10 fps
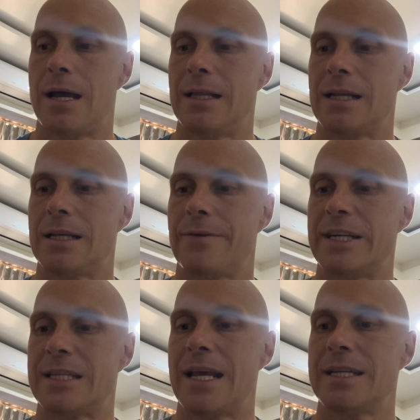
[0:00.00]
that
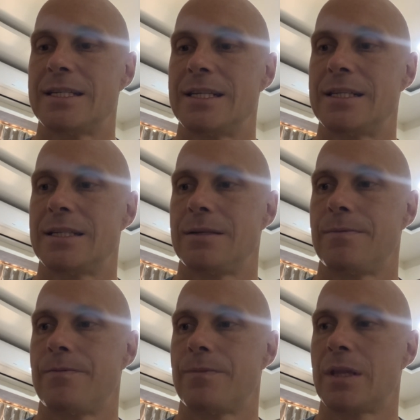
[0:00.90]
restlessness,
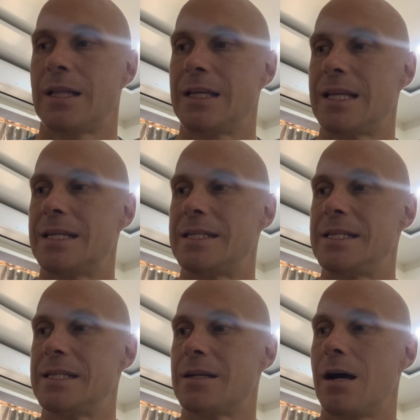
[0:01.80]
that intense
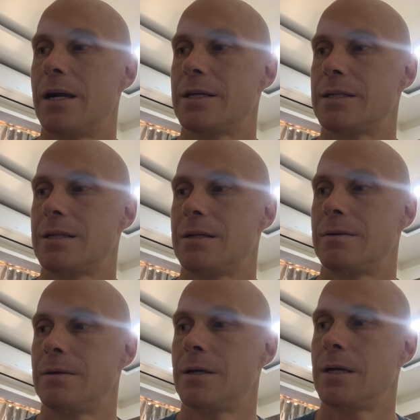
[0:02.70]
desires
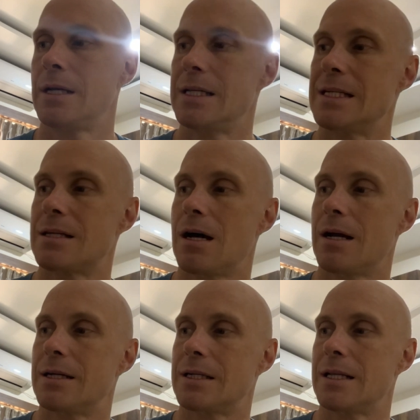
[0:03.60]

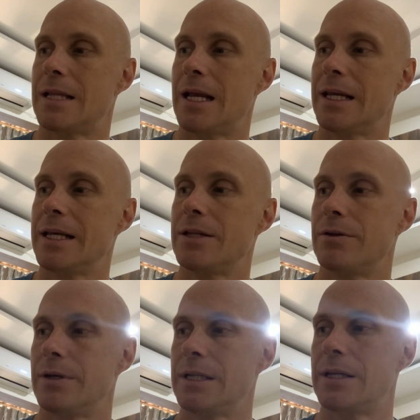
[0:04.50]
that they lead to
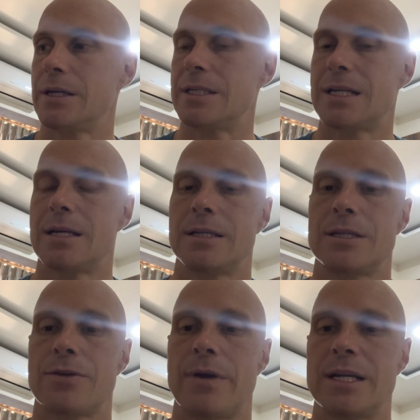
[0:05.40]
the intense
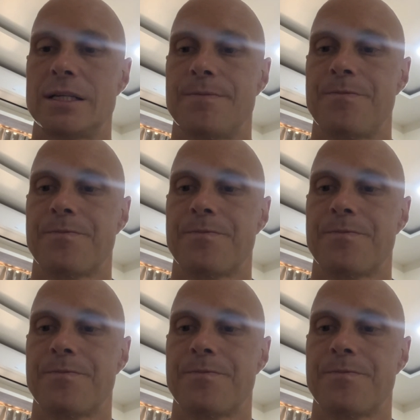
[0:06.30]
stress.